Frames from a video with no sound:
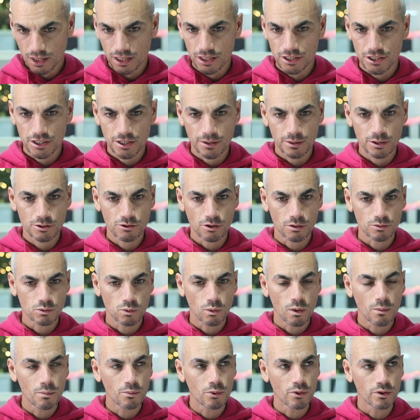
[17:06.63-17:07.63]
Still it drops
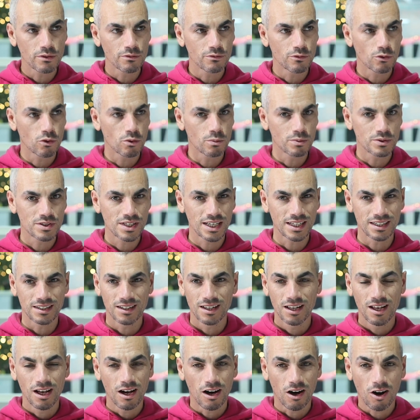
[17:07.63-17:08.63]
1.4%.
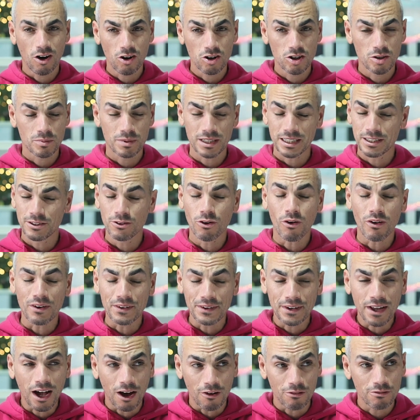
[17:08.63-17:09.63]
Arguably not
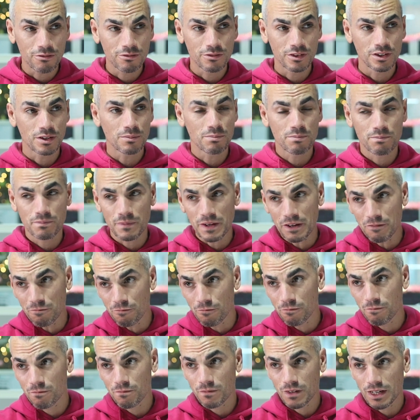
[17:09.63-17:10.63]
enough for the
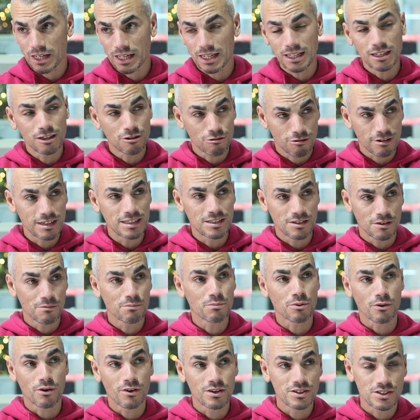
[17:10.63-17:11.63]
increase of
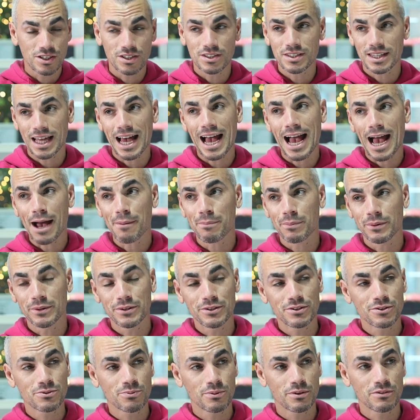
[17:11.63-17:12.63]
prices that
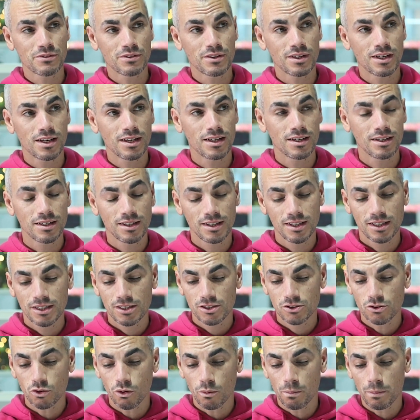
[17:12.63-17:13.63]
happened with the
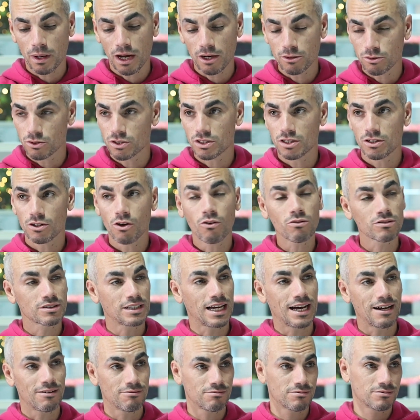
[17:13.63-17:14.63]
sort of
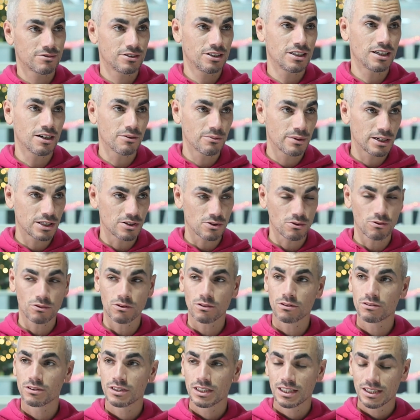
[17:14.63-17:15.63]
post-lockdown. You know, we
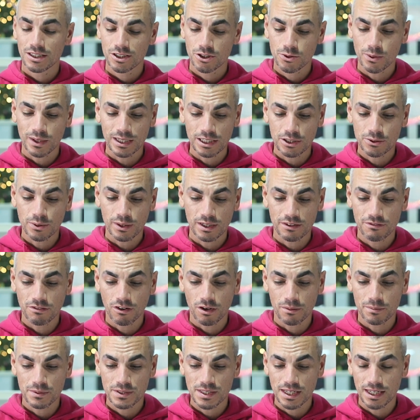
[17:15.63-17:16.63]
saw
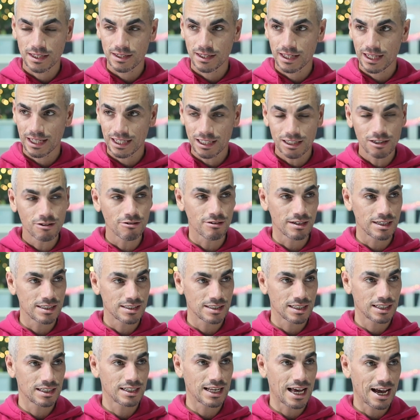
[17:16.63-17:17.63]
20-25%
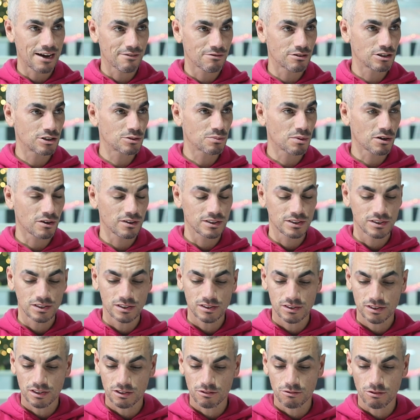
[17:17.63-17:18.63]
increase in average
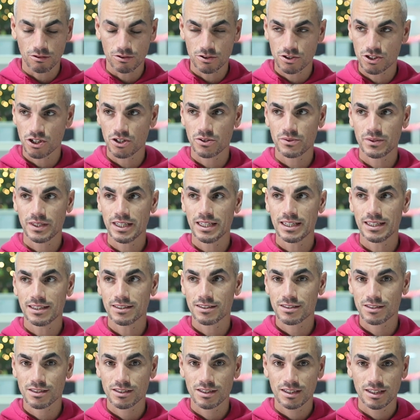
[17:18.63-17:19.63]
prices across 2
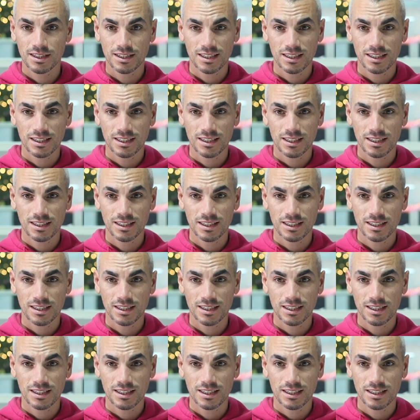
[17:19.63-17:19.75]
years.